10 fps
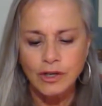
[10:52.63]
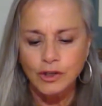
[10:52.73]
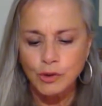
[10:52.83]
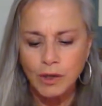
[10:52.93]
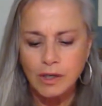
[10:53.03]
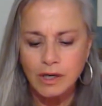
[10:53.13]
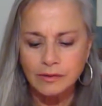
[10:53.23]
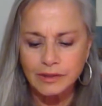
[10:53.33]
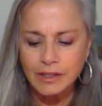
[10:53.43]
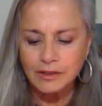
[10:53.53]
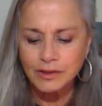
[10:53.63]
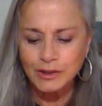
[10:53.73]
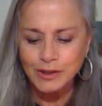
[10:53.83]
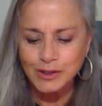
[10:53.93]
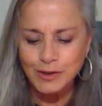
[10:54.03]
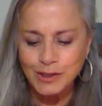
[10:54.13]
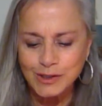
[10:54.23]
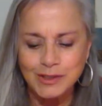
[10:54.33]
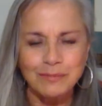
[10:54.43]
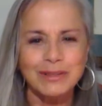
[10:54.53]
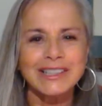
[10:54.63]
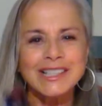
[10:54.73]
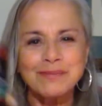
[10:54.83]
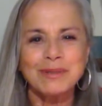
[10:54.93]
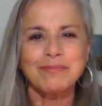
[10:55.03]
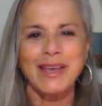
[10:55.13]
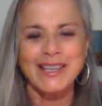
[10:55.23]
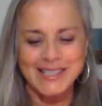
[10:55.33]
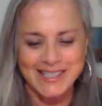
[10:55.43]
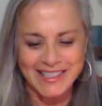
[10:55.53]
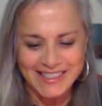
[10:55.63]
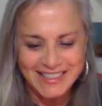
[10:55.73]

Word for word: You are currently under construction. Please be patient.